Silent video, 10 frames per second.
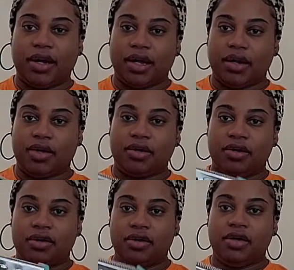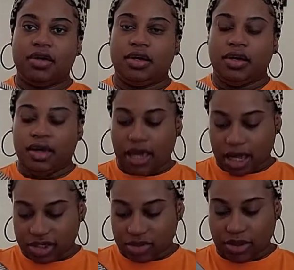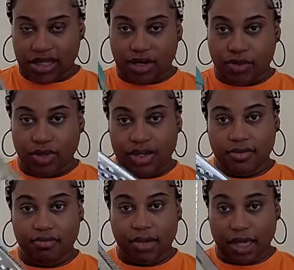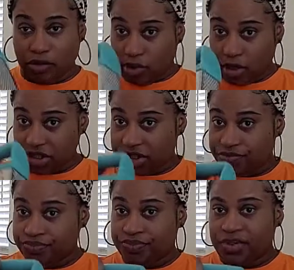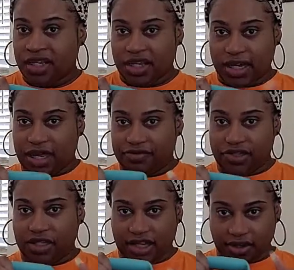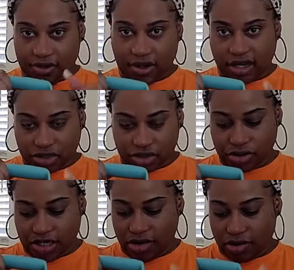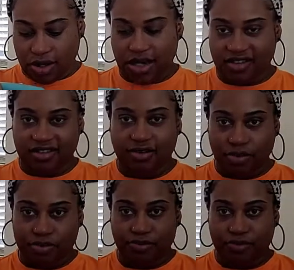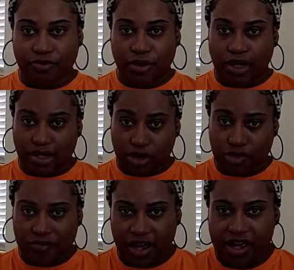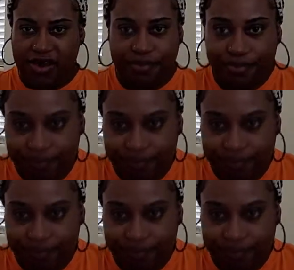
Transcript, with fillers: my actual liquid body wash, and I have to like actually grate soap before I liquefy it,